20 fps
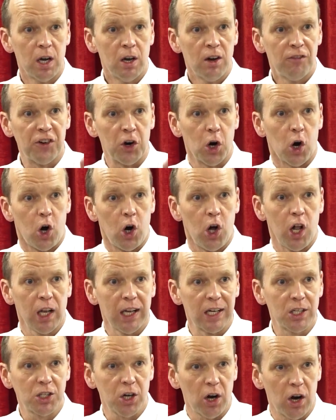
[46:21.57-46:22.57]
for all
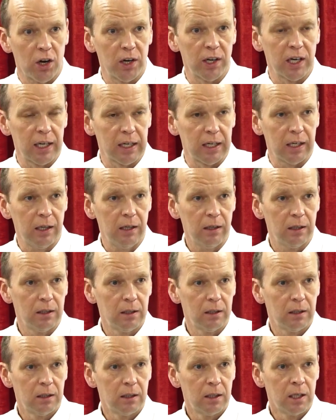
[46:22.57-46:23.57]
eternity,
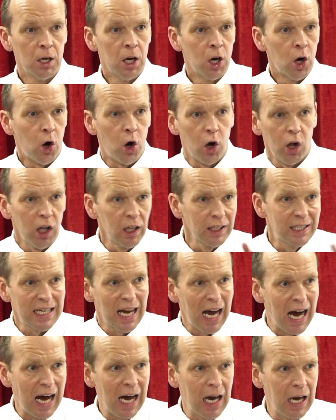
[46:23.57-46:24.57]
all
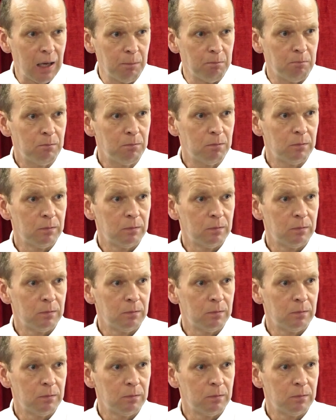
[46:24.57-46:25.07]
time.